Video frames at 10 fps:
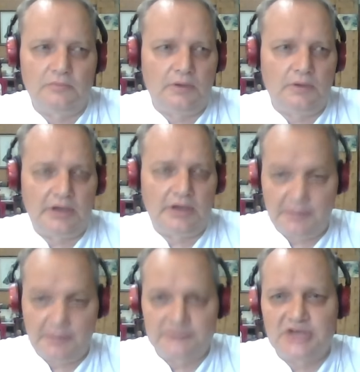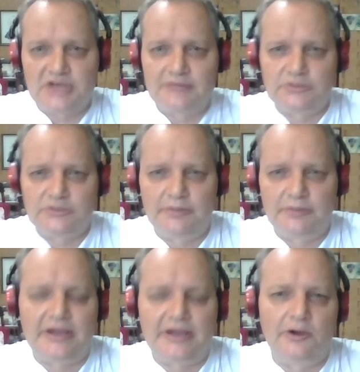a couple of times. I went
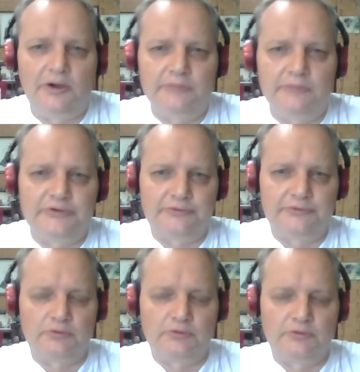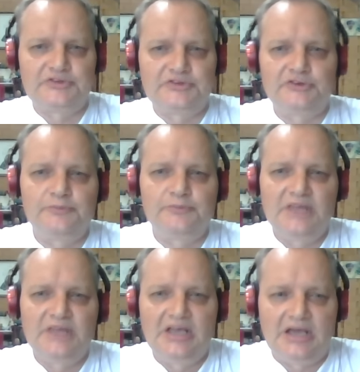back home for different reasons.
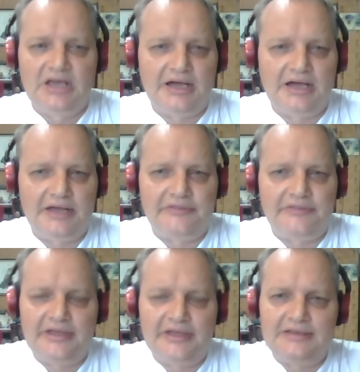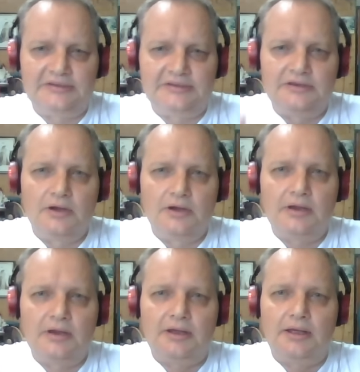Uh, they did
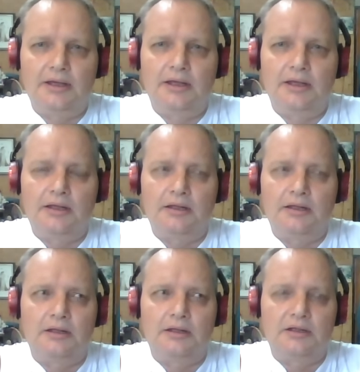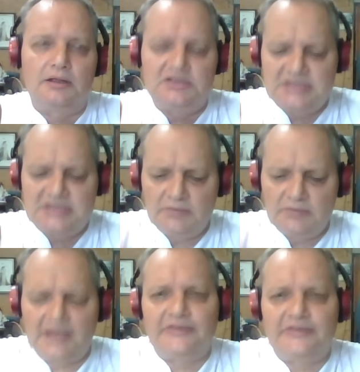not, it seemed
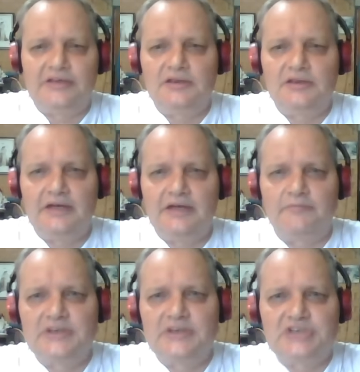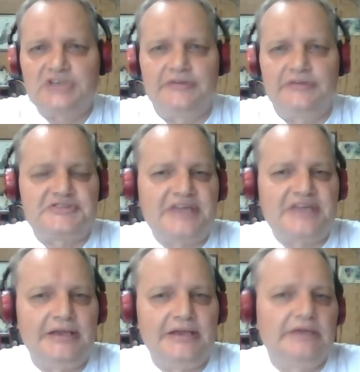like they didn't have much
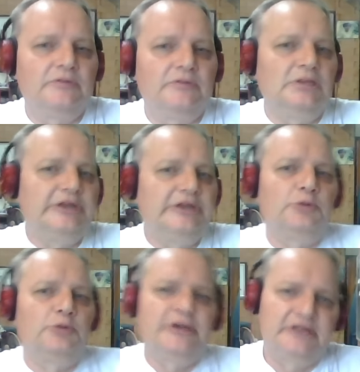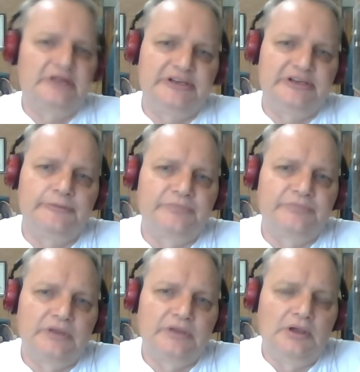understanding of the millennial period,
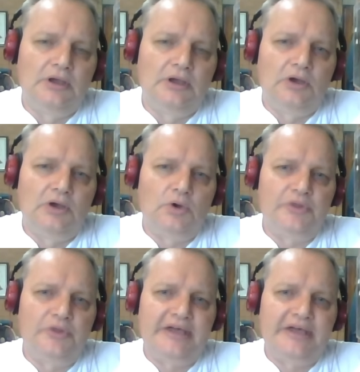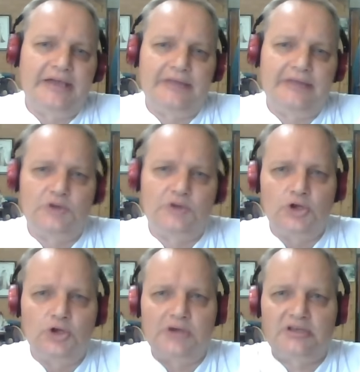or they could
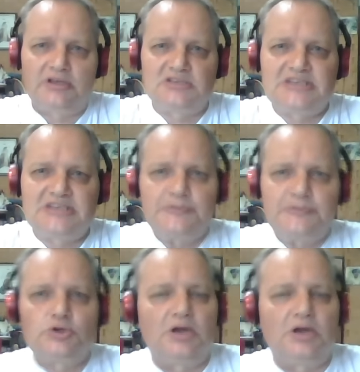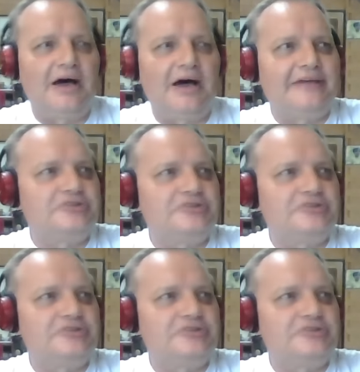not conceptualize the